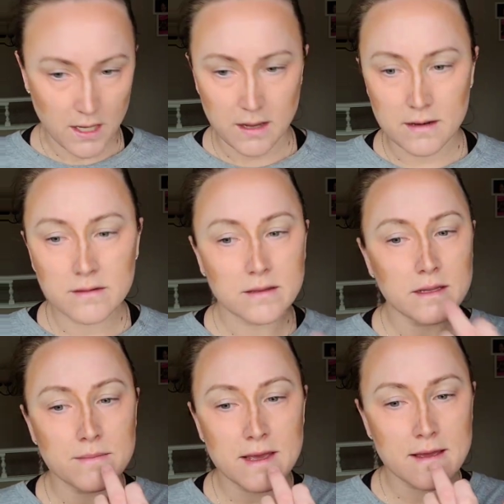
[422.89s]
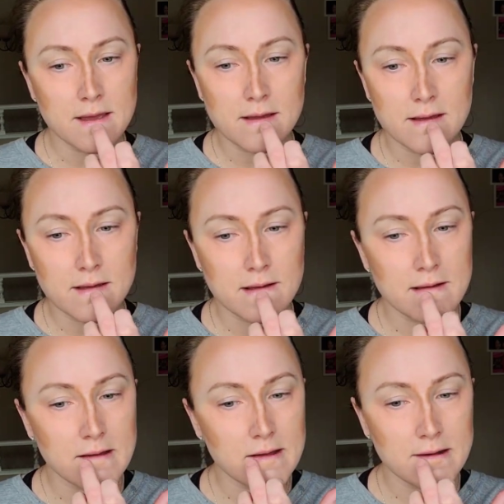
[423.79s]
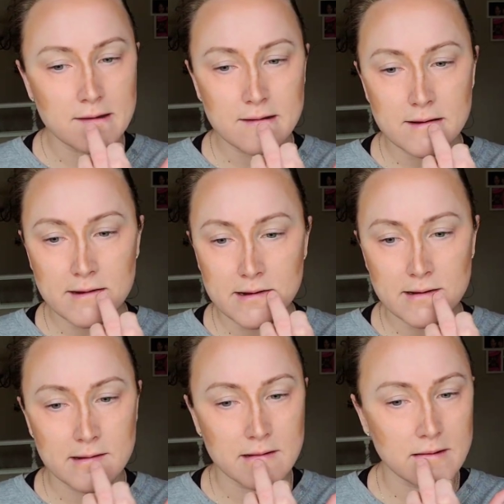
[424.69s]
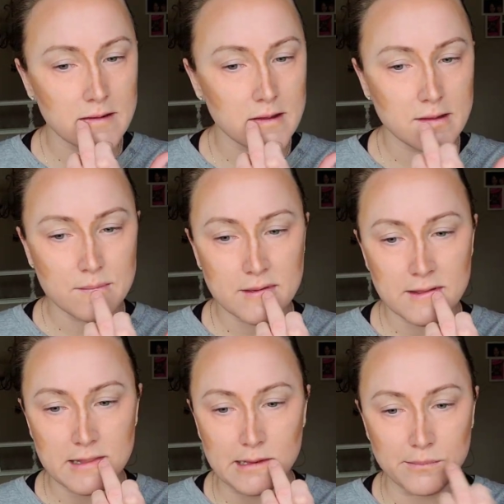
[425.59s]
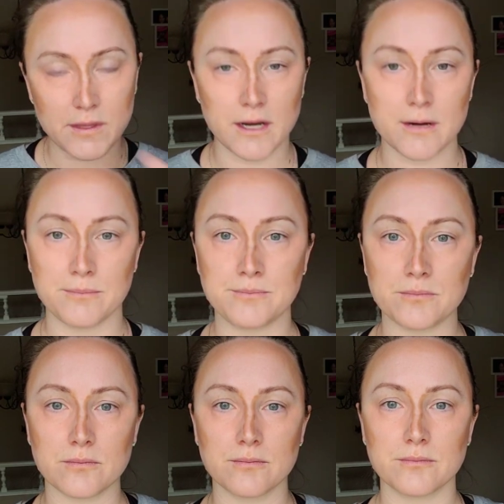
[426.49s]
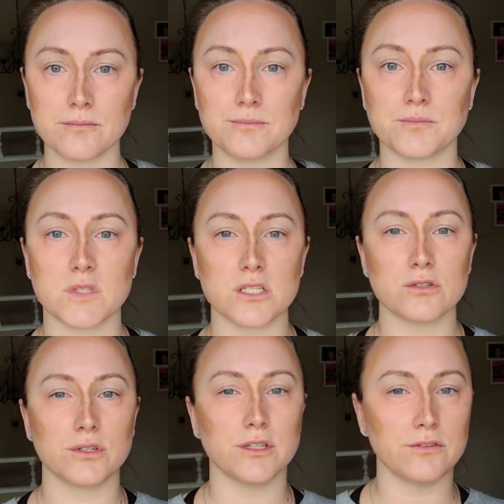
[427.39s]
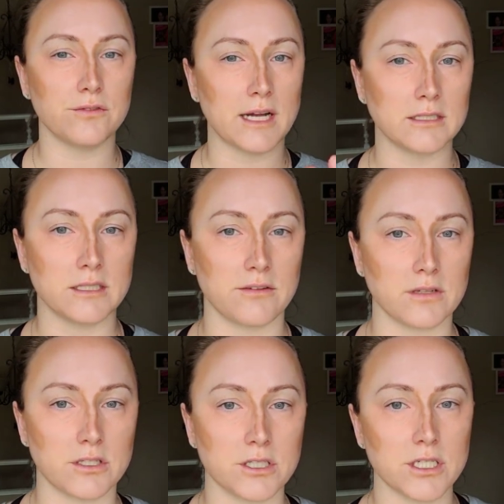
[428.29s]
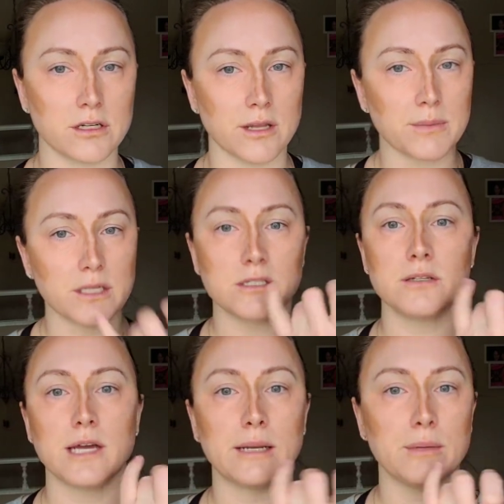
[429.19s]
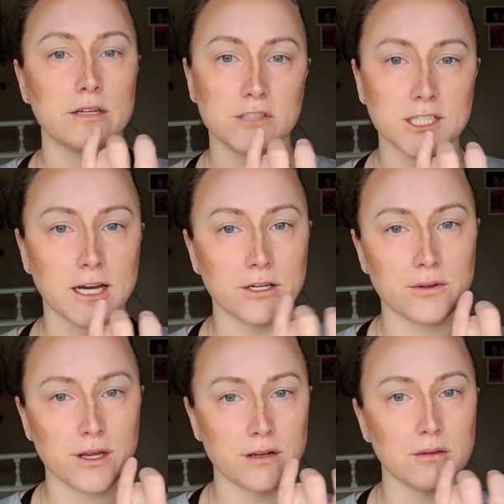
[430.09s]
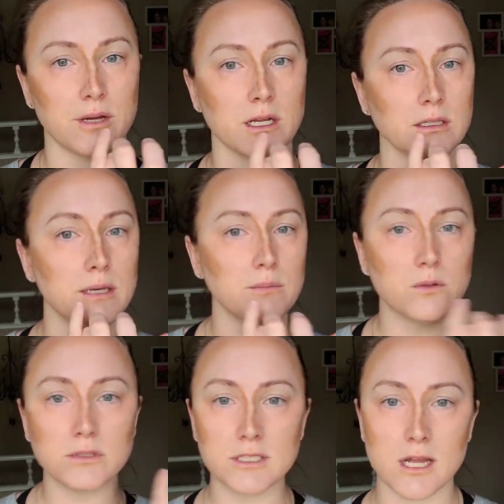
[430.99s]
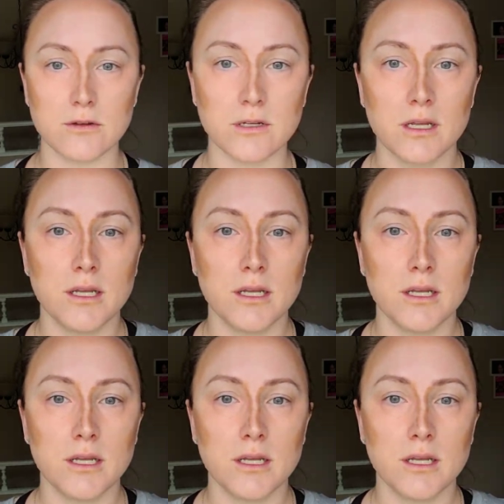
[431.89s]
And a little bit under my lip there. And just sort of adds definition to your lip because you get a bit of shadow there the way your lip folds down.